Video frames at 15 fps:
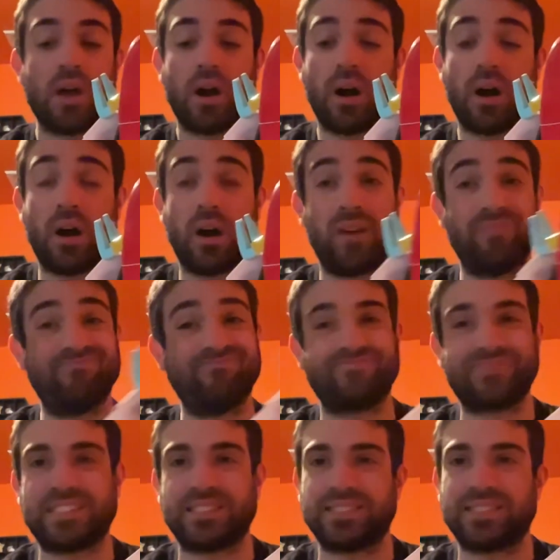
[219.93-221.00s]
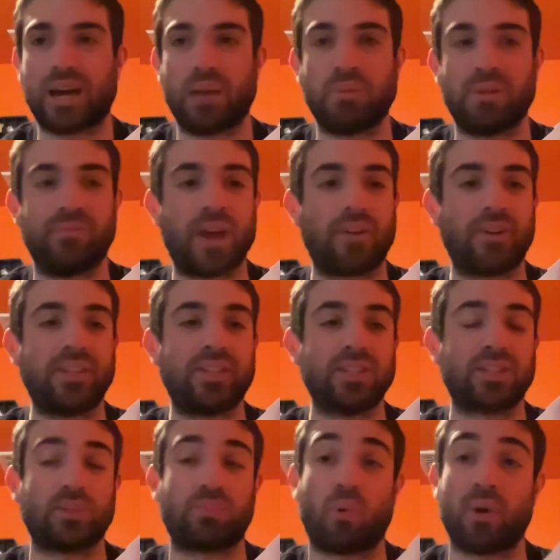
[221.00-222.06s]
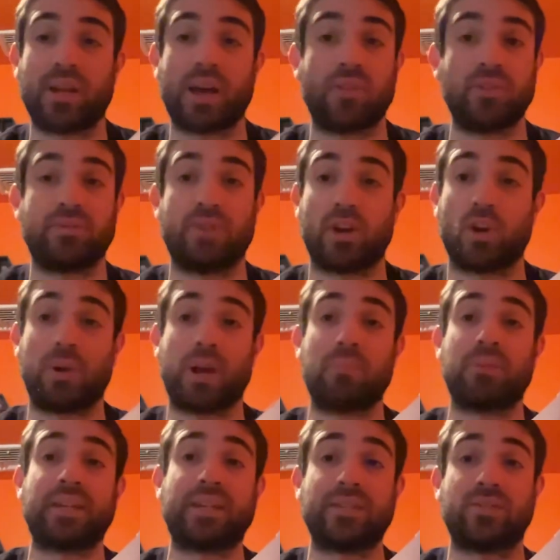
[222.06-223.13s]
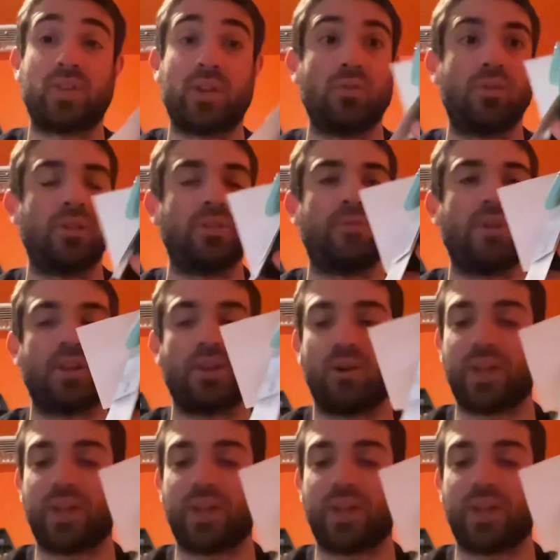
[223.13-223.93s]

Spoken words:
I mean, very disappointing on this video, but I'm going to continue this video.